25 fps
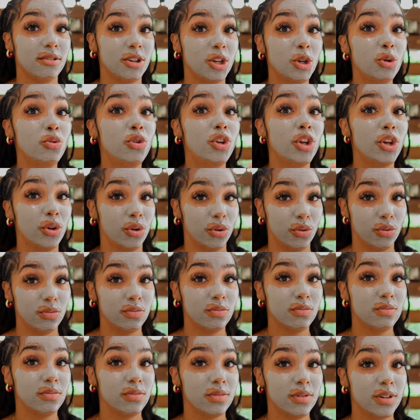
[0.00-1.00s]
You do.
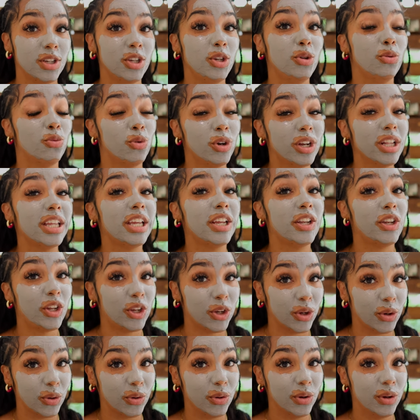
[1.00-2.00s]
You really
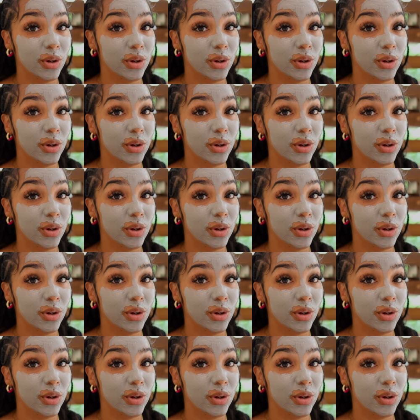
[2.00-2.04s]
do.